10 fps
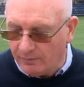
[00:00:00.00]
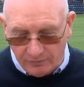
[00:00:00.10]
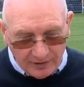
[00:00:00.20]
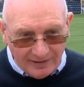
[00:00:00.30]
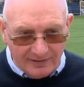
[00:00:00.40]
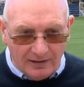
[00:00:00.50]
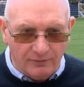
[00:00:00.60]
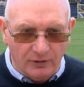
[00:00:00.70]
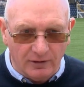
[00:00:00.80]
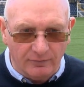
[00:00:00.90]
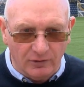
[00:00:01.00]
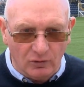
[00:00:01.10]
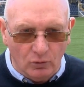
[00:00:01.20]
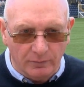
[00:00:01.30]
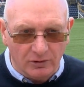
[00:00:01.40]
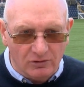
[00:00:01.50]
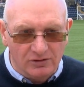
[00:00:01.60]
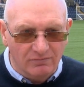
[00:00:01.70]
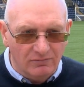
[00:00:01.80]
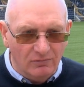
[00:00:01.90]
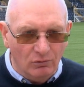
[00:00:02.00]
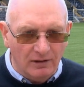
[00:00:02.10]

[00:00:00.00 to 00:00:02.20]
thank Dan for, for going because not